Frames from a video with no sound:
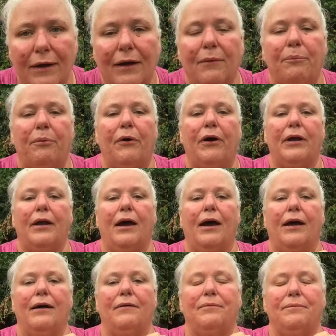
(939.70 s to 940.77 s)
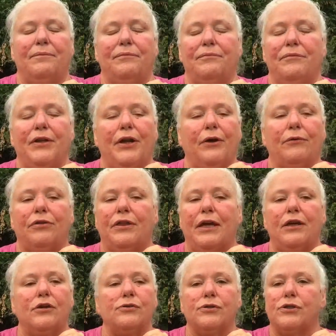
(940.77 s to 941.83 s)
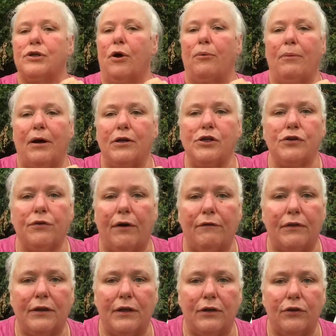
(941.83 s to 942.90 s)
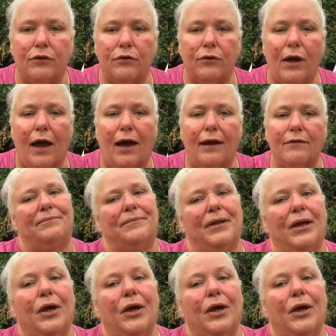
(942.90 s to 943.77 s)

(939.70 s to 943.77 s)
but you know, thank you so much for everything you do, guys.